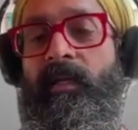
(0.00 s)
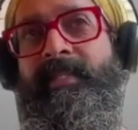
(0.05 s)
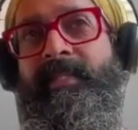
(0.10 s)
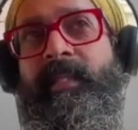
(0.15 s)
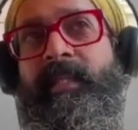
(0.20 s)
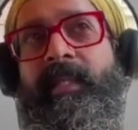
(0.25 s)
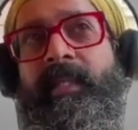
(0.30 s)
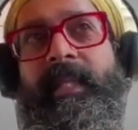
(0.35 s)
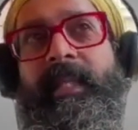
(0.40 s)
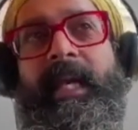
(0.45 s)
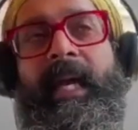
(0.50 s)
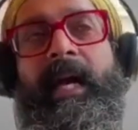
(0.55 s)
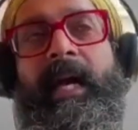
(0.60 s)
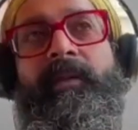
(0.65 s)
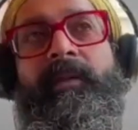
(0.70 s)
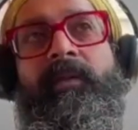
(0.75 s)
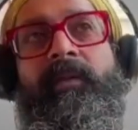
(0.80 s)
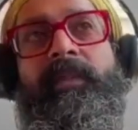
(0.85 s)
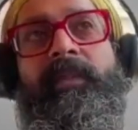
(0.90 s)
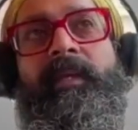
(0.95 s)
Basically, like
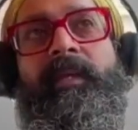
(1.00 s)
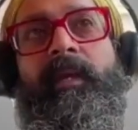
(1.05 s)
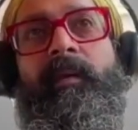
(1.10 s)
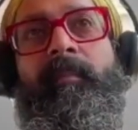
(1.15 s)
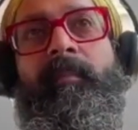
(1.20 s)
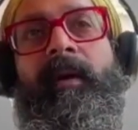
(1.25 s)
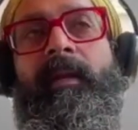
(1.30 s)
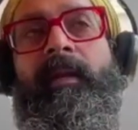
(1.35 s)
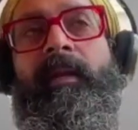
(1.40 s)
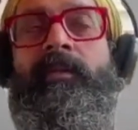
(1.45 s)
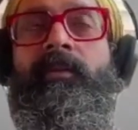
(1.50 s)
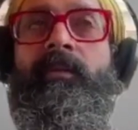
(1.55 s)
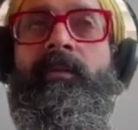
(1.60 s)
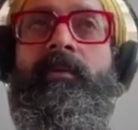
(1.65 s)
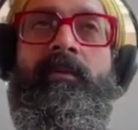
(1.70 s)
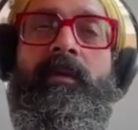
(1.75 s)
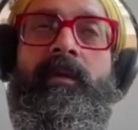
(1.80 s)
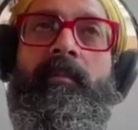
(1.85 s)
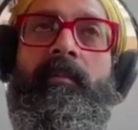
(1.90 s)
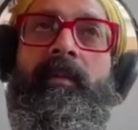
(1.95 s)
how do you think about it? Do
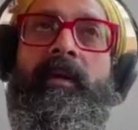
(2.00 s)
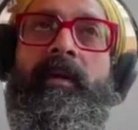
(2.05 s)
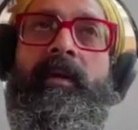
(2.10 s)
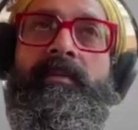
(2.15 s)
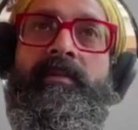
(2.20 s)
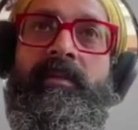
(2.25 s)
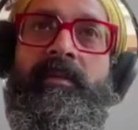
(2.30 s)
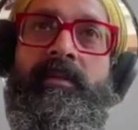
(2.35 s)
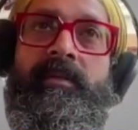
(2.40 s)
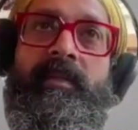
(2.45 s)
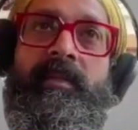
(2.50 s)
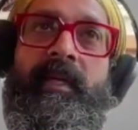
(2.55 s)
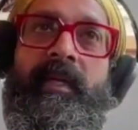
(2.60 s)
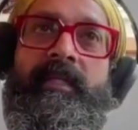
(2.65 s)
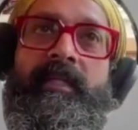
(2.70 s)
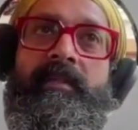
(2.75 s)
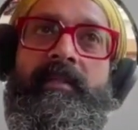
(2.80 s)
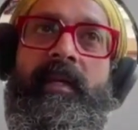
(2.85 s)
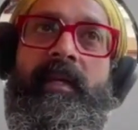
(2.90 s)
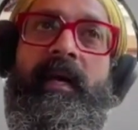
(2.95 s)
you think about
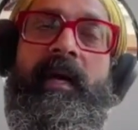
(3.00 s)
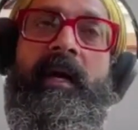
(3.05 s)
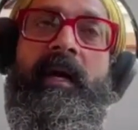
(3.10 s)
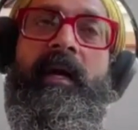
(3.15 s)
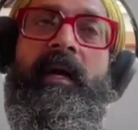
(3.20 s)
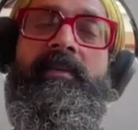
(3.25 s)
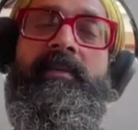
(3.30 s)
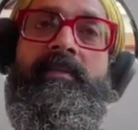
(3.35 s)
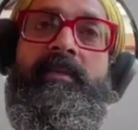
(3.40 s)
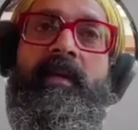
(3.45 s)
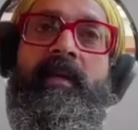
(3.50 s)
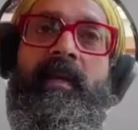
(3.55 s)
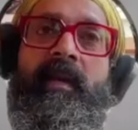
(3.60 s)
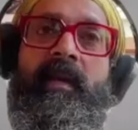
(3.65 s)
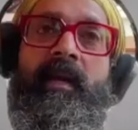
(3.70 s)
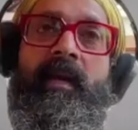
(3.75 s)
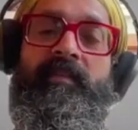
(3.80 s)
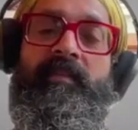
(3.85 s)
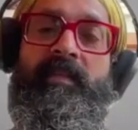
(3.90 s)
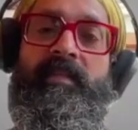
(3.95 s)
success as
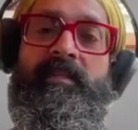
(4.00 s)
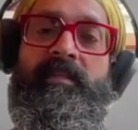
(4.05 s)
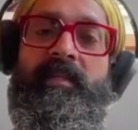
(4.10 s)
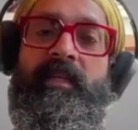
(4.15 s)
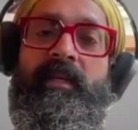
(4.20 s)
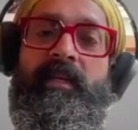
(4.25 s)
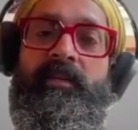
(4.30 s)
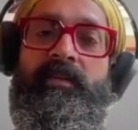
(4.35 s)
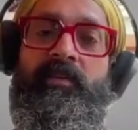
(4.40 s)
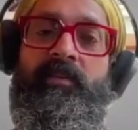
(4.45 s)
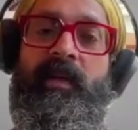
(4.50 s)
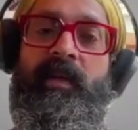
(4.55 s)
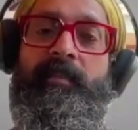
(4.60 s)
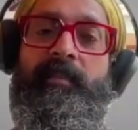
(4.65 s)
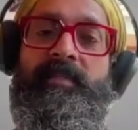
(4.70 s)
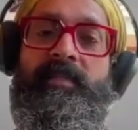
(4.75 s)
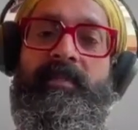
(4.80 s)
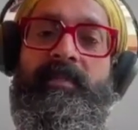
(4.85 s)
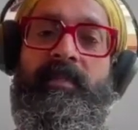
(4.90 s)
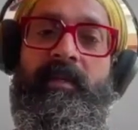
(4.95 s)
one of these sales
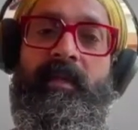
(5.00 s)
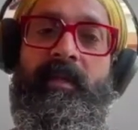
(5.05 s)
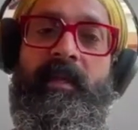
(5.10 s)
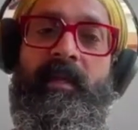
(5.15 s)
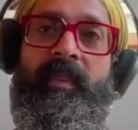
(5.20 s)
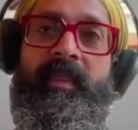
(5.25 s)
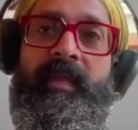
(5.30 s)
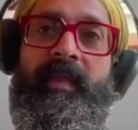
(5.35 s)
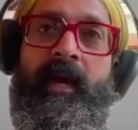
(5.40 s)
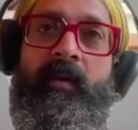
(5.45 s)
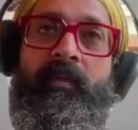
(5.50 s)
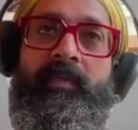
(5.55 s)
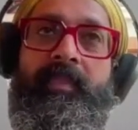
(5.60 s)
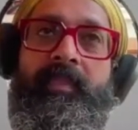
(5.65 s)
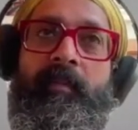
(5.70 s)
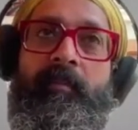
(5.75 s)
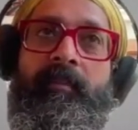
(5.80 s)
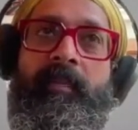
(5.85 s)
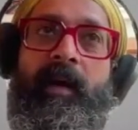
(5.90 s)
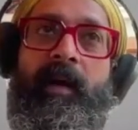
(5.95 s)
reps without
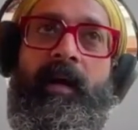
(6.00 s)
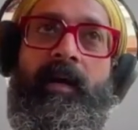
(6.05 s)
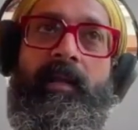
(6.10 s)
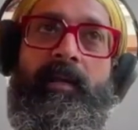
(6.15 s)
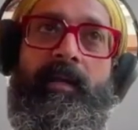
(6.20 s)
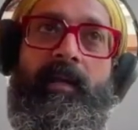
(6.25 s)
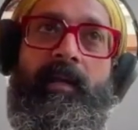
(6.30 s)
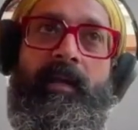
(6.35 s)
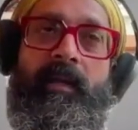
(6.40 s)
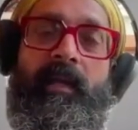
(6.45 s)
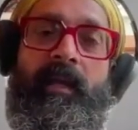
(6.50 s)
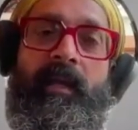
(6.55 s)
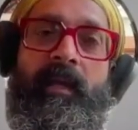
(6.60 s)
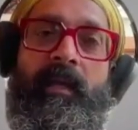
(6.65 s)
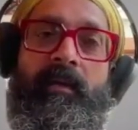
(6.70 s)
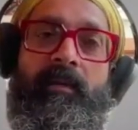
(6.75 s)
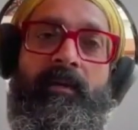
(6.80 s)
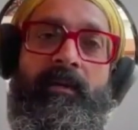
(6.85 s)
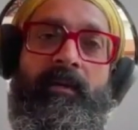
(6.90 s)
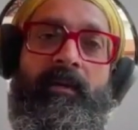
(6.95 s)
the bot can
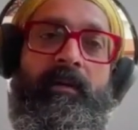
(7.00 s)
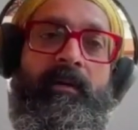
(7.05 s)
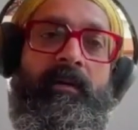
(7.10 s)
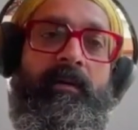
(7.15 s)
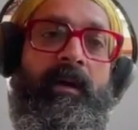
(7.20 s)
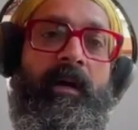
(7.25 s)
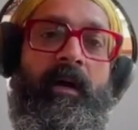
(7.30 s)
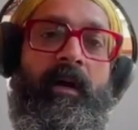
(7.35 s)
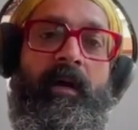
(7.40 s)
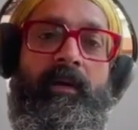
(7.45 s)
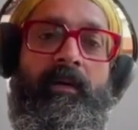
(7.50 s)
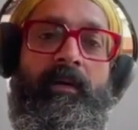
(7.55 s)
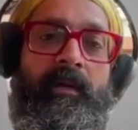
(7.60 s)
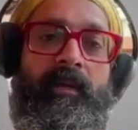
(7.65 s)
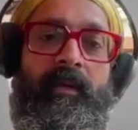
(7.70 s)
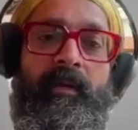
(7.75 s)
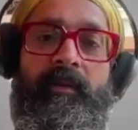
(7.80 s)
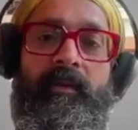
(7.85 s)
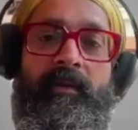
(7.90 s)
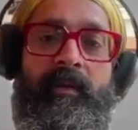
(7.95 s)
handle
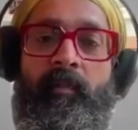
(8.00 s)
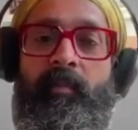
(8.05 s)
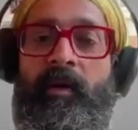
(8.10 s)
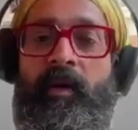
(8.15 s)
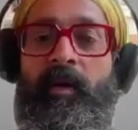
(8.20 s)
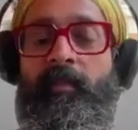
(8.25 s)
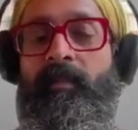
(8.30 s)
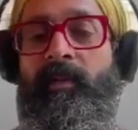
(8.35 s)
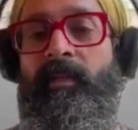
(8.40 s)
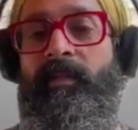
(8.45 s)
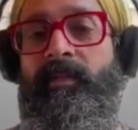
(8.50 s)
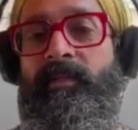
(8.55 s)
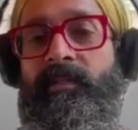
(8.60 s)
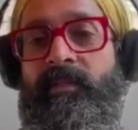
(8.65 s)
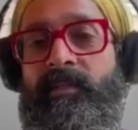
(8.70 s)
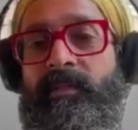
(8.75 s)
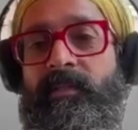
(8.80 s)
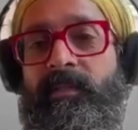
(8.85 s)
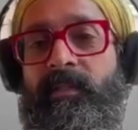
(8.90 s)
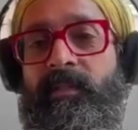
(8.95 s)
100
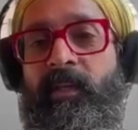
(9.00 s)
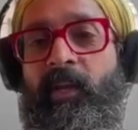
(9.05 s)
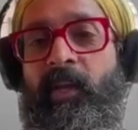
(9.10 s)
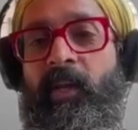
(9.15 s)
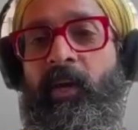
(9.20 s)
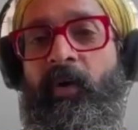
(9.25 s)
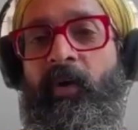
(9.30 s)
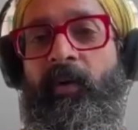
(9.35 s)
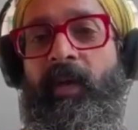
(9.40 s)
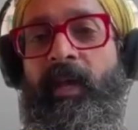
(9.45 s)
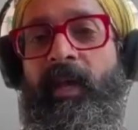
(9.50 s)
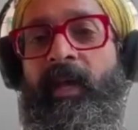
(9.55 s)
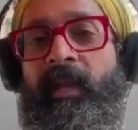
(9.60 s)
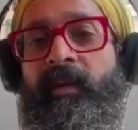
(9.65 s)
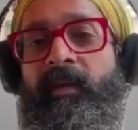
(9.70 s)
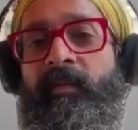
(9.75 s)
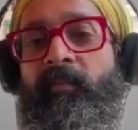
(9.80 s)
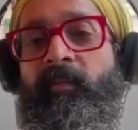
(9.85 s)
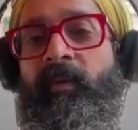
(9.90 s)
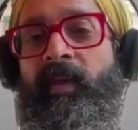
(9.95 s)
apartments,
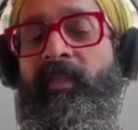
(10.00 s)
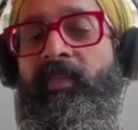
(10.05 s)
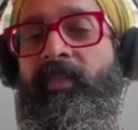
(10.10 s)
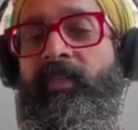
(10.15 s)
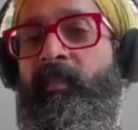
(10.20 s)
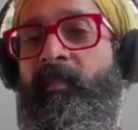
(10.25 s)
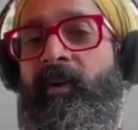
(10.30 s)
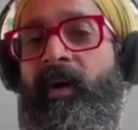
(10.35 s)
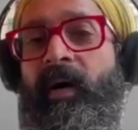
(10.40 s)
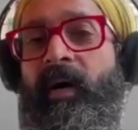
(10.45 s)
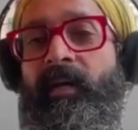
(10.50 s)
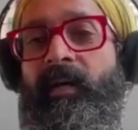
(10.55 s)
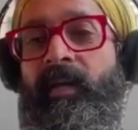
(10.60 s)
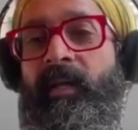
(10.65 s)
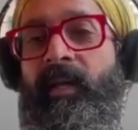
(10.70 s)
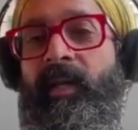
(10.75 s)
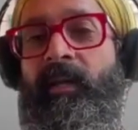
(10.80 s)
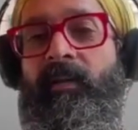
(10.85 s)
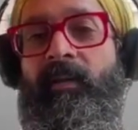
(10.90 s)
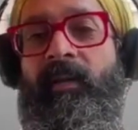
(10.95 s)
and with the bot
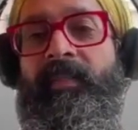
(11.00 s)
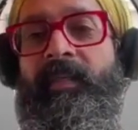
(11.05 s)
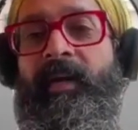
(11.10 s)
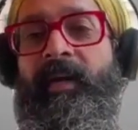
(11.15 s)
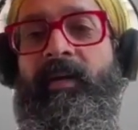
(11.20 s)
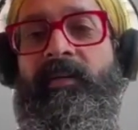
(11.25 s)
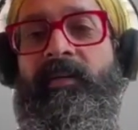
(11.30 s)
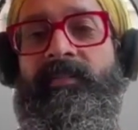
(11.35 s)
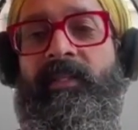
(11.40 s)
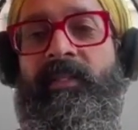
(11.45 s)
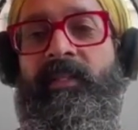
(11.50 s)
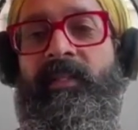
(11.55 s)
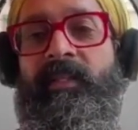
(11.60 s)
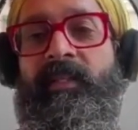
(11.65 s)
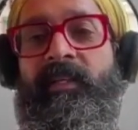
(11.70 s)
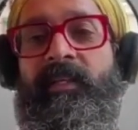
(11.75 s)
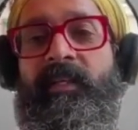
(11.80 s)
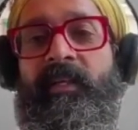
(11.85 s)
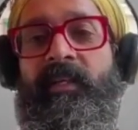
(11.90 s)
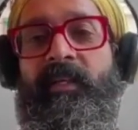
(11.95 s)
can handle
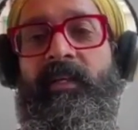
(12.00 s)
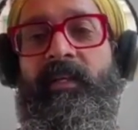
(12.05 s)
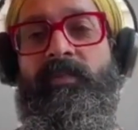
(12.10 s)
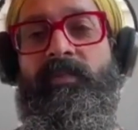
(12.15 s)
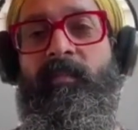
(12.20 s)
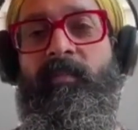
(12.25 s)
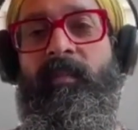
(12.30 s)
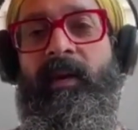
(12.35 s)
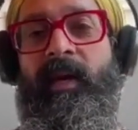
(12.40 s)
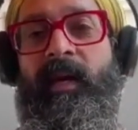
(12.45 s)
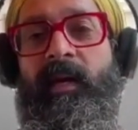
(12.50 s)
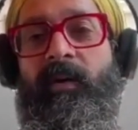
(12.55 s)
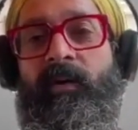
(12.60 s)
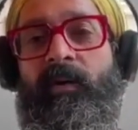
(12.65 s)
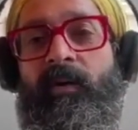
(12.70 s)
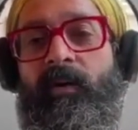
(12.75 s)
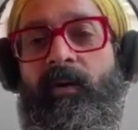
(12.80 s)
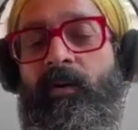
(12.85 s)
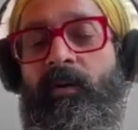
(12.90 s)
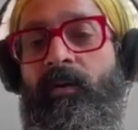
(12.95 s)
1,000? What's the
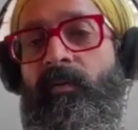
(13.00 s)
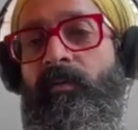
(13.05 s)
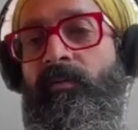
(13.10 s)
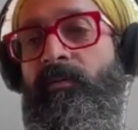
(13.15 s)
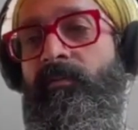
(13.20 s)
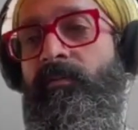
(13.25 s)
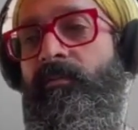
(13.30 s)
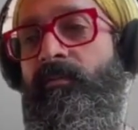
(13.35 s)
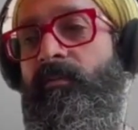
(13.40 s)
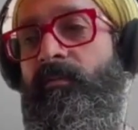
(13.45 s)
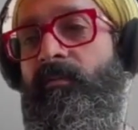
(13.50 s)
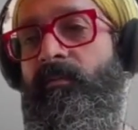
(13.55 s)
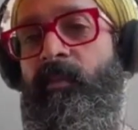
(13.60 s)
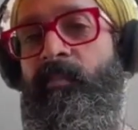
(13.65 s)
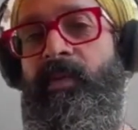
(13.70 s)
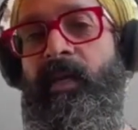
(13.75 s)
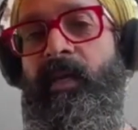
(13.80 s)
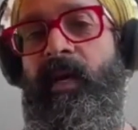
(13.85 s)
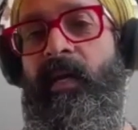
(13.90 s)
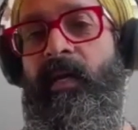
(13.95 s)
macro
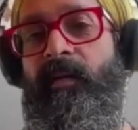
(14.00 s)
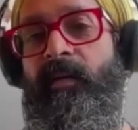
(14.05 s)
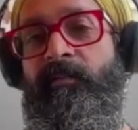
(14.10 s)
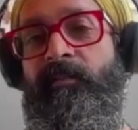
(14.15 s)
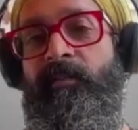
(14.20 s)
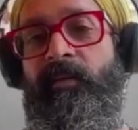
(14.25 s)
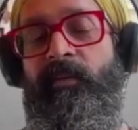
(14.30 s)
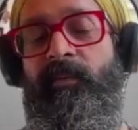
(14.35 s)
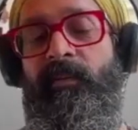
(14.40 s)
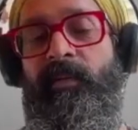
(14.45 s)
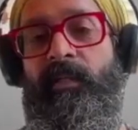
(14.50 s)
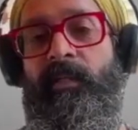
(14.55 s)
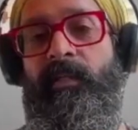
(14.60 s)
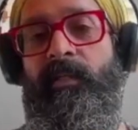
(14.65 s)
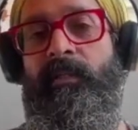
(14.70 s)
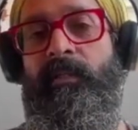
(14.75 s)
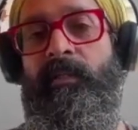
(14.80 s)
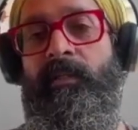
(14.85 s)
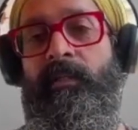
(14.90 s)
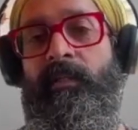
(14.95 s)
KPI, if you
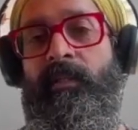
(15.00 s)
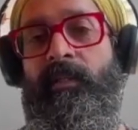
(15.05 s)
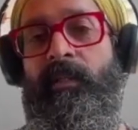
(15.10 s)
will?